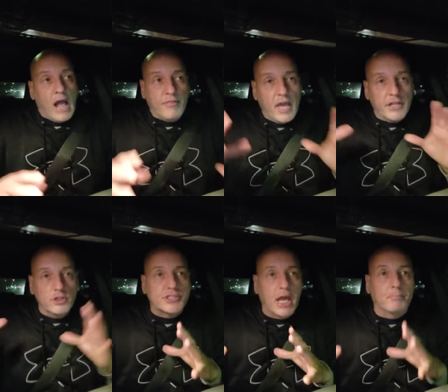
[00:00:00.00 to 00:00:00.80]
And then
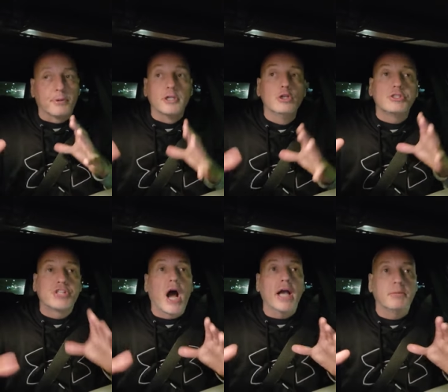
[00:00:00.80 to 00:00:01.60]
you say, produce
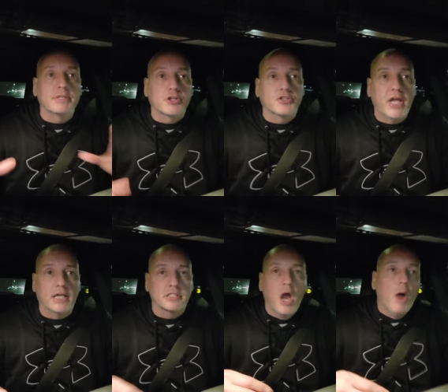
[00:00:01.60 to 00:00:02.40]
documents or
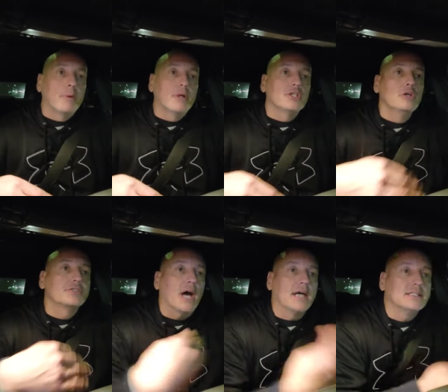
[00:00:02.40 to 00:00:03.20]
things.
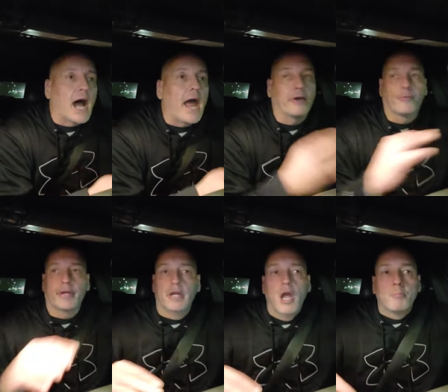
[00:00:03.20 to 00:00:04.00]
Produce a
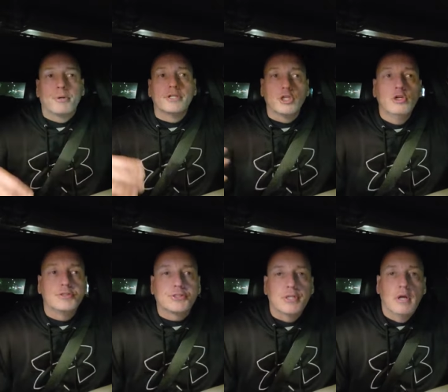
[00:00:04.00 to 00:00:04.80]
diary.
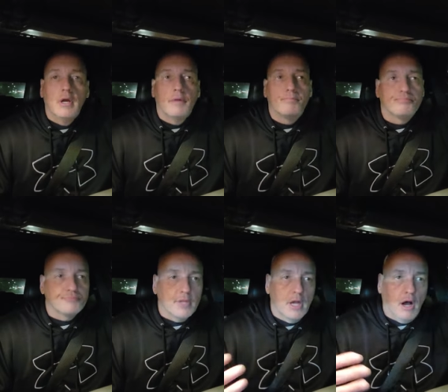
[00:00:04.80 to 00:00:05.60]
Produce,
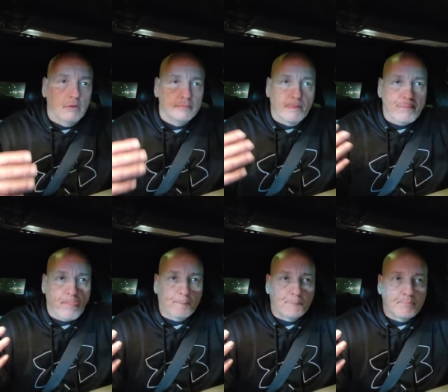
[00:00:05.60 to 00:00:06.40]
you know,
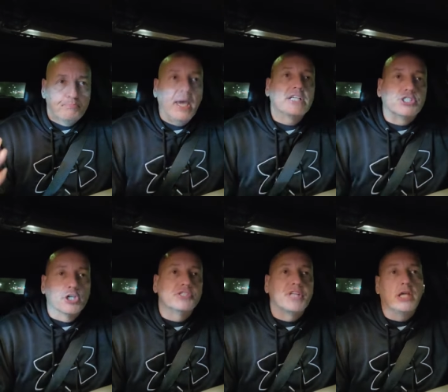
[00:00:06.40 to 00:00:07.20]

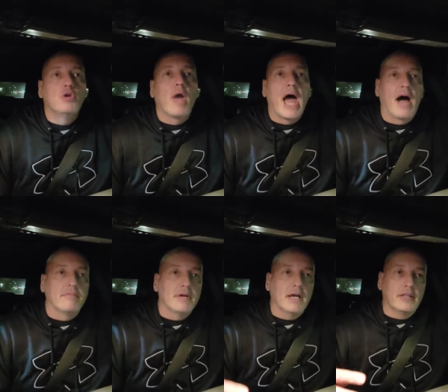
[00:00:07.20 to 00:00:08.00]
pictures that you
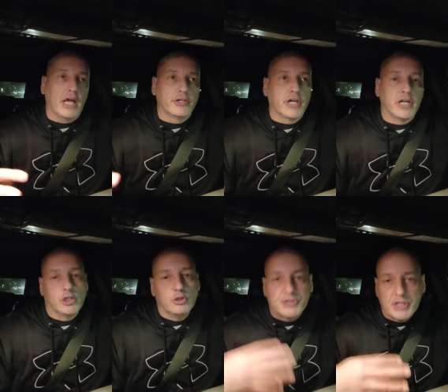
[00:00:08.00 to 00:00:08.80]
have that you're going
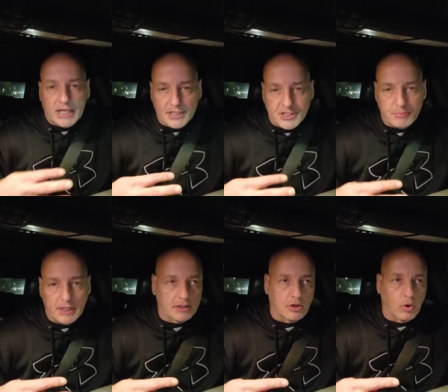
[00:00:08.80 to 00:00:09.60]
to use against
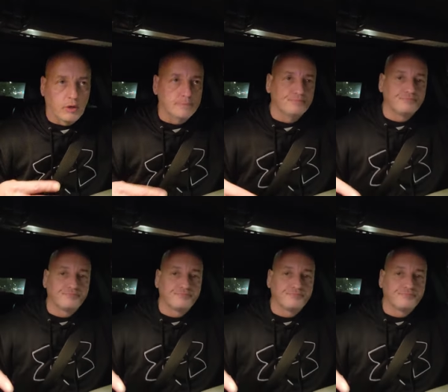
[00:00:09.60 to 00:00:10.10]
me in court.